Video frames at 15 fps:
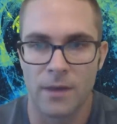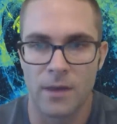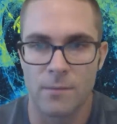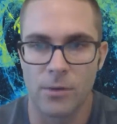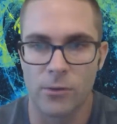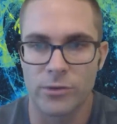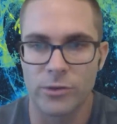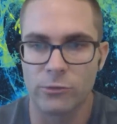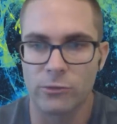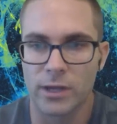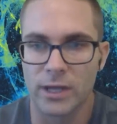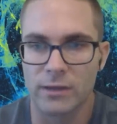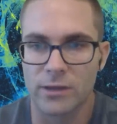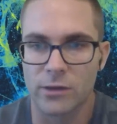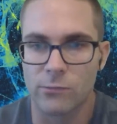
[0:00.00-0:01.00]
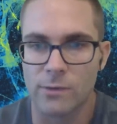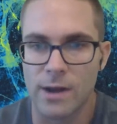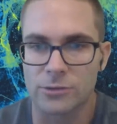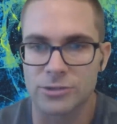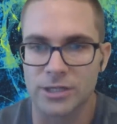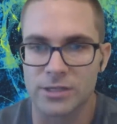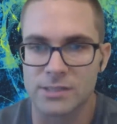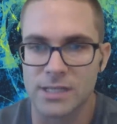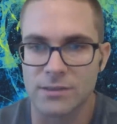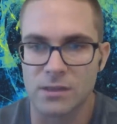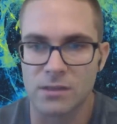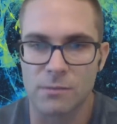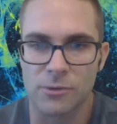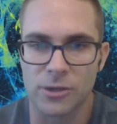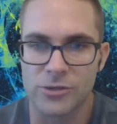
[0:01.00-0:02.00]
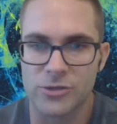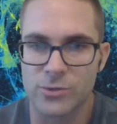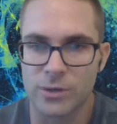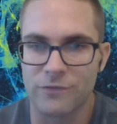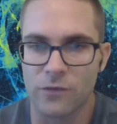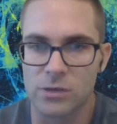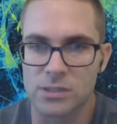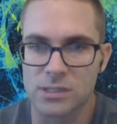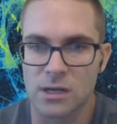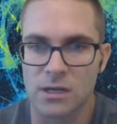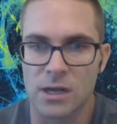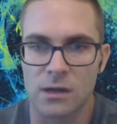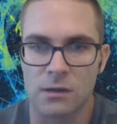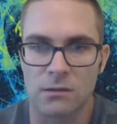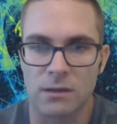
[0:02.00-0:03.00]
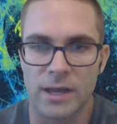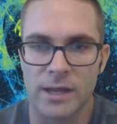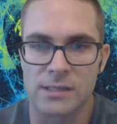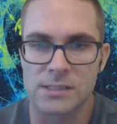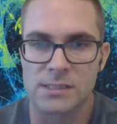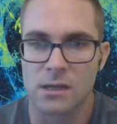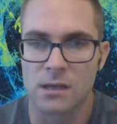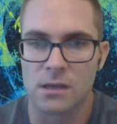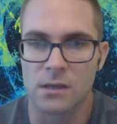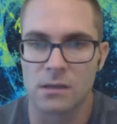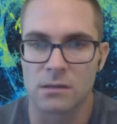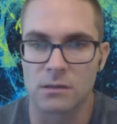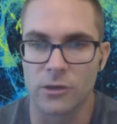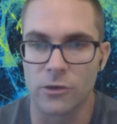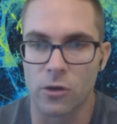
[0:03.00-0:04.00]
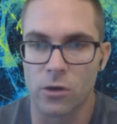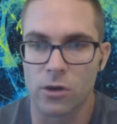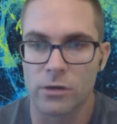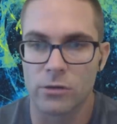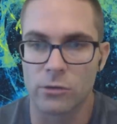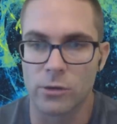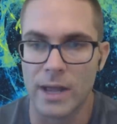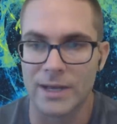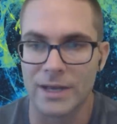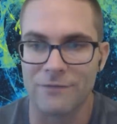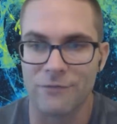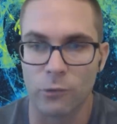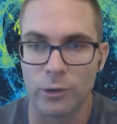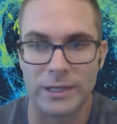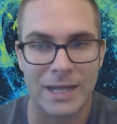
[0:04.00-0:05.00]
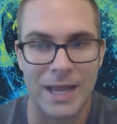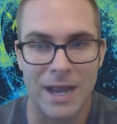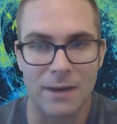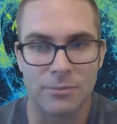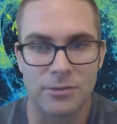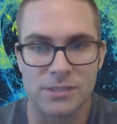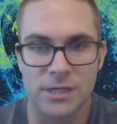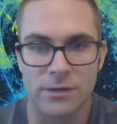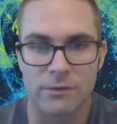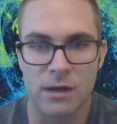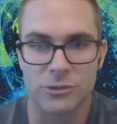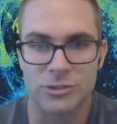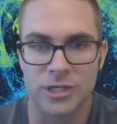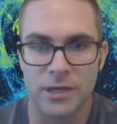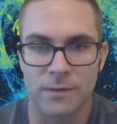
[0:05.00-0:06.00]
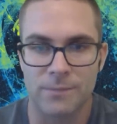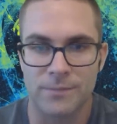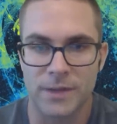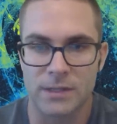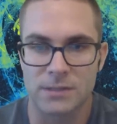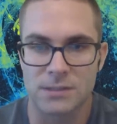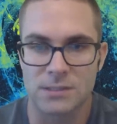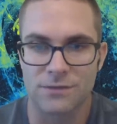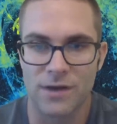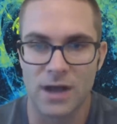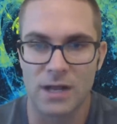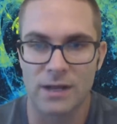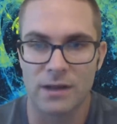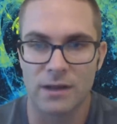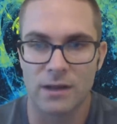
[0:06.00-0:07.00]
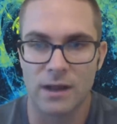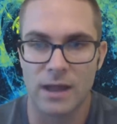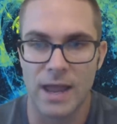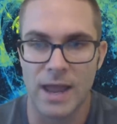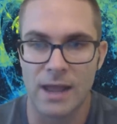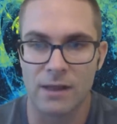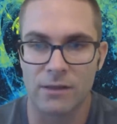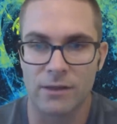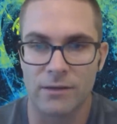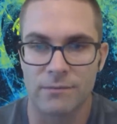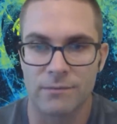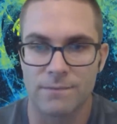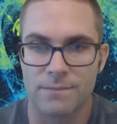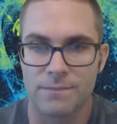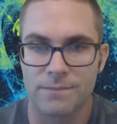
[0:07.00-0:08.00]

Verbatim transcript: But when you look at their route shares, I think the players you want to focus on are Lance Lenoir, who had a 49% route share, Devon Allen.